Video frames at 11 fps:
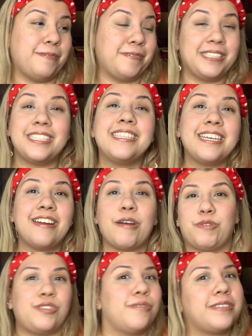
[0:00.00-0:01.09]
what was in there. I
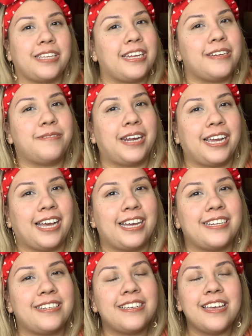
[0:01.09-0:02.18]
was so excited when I got
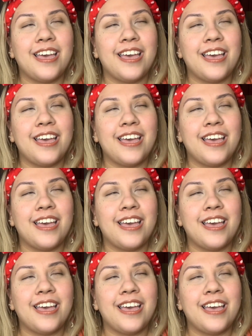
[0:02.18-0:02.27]
it.